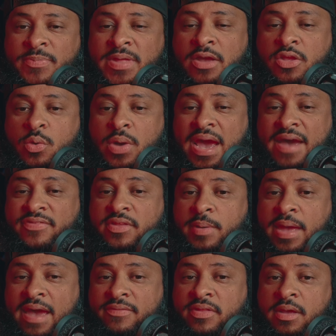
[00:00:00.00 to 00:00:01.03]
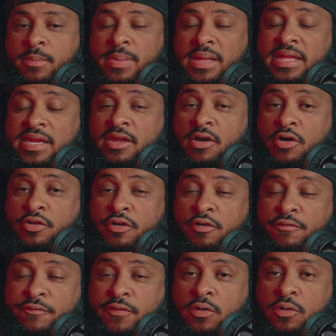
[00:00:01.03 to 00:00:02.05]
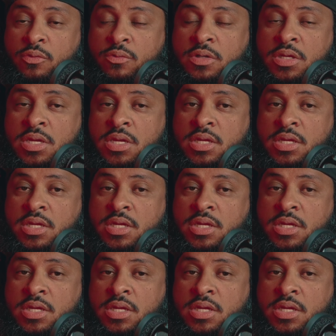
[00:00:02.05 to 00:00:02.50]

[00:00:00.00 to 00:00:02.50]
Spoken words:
Now you have to have the ability on your phone